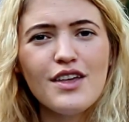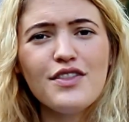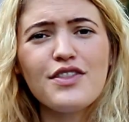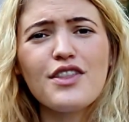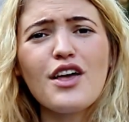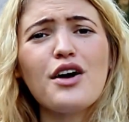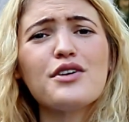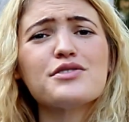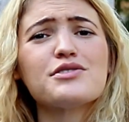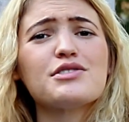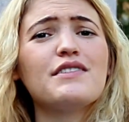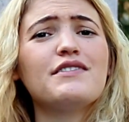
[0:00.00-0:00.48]

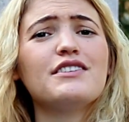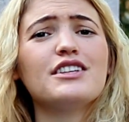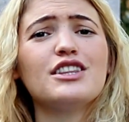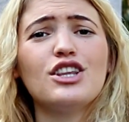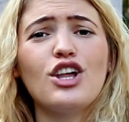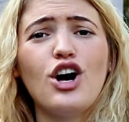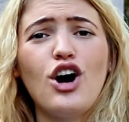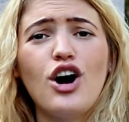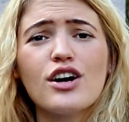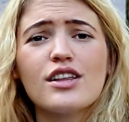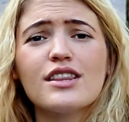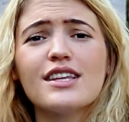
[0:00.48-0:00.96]
They also have a
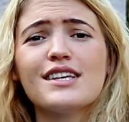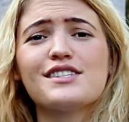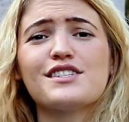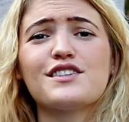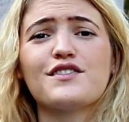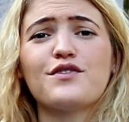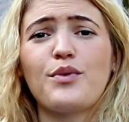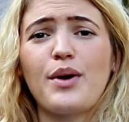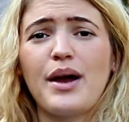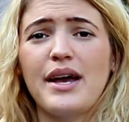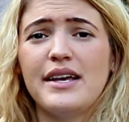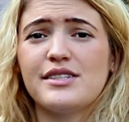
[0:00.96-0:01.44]
long
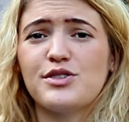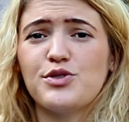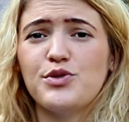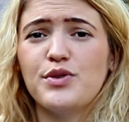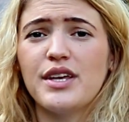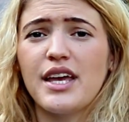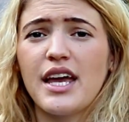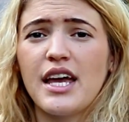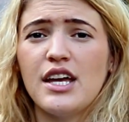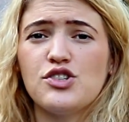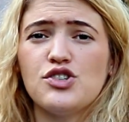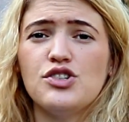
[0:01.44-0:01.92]
list of ways to
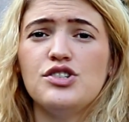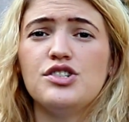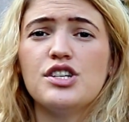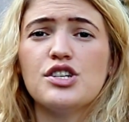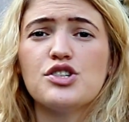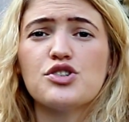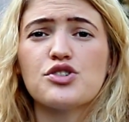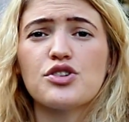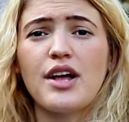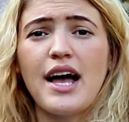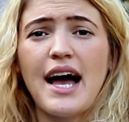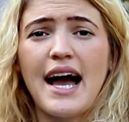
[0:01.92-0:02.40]
engage in
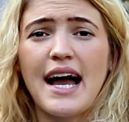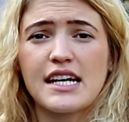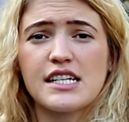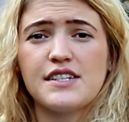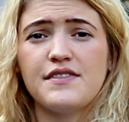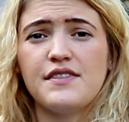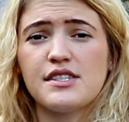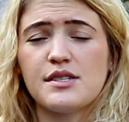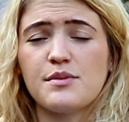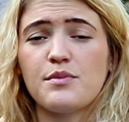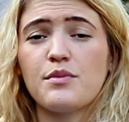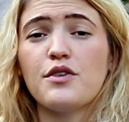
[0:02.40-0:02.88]
digital
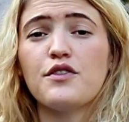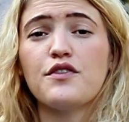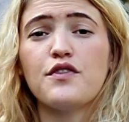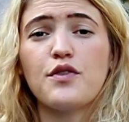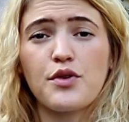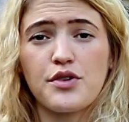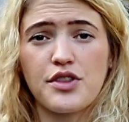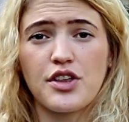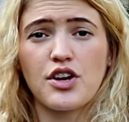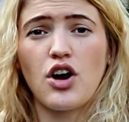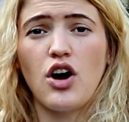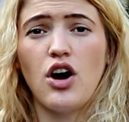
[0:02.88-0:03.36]
activism
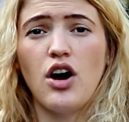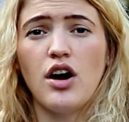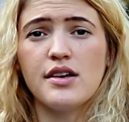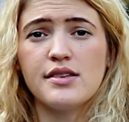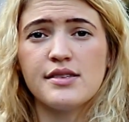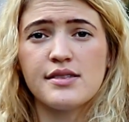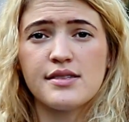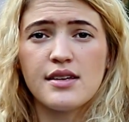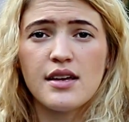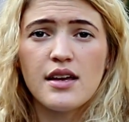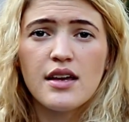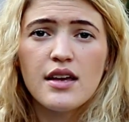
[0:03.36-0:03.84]
for the
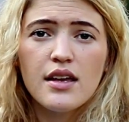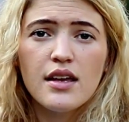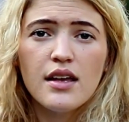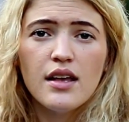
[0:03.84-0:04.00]
cause.